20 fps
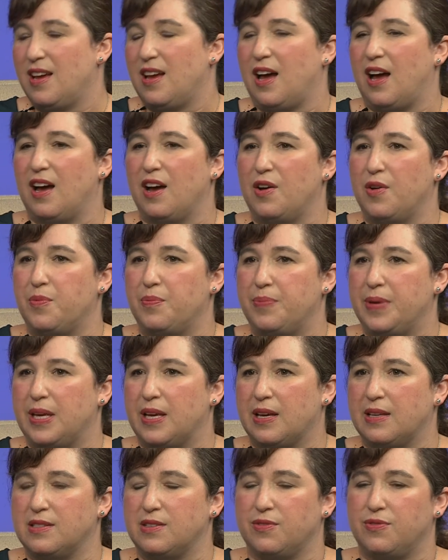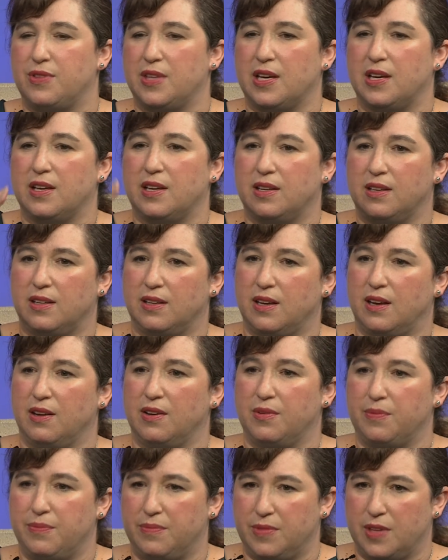um, because of the
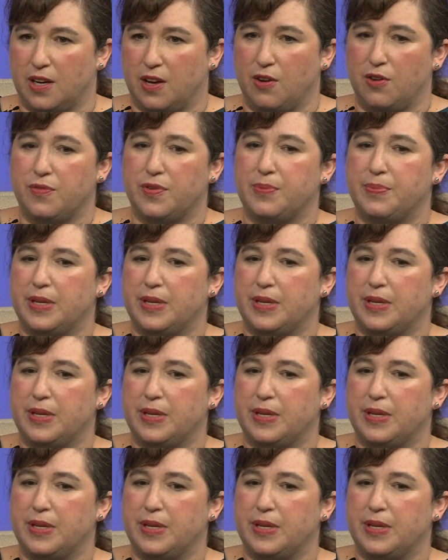um, the COVID.